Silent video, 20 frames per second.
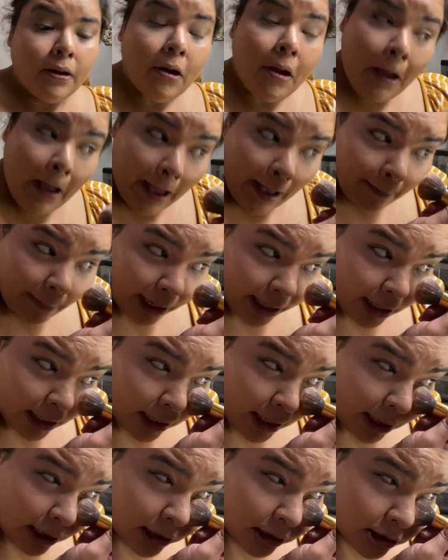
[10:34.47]
I could
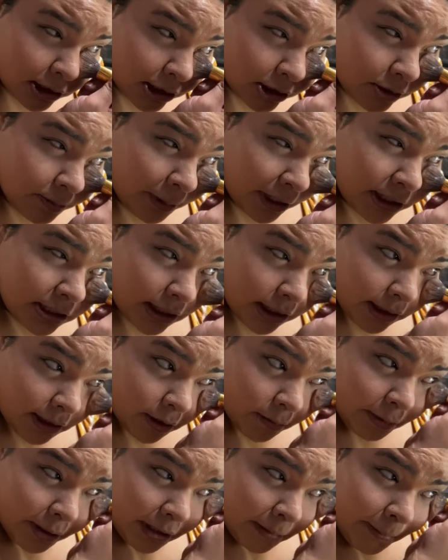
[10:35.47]
kind of touch base a little
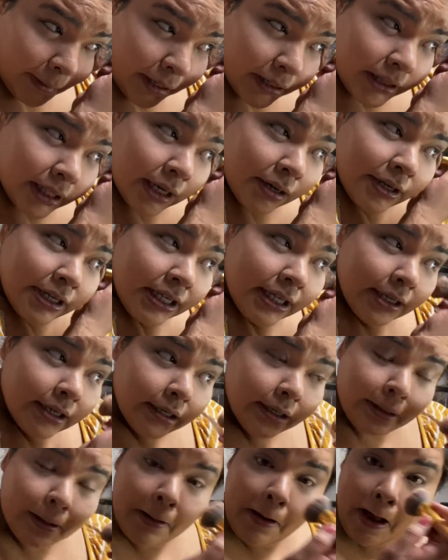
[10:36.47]
bit about that here.